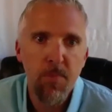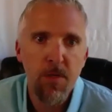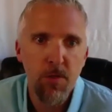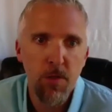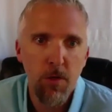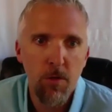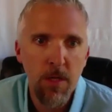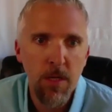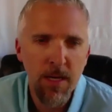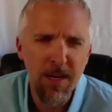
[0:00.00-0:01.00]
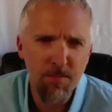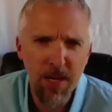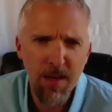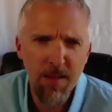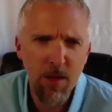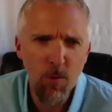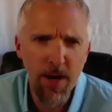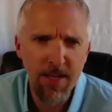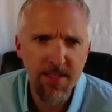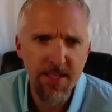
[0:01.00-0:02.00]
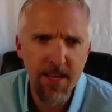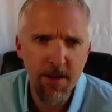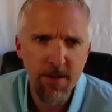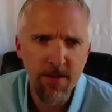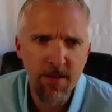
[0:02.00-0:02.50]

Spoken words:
So anything you want to add to that, Aaron?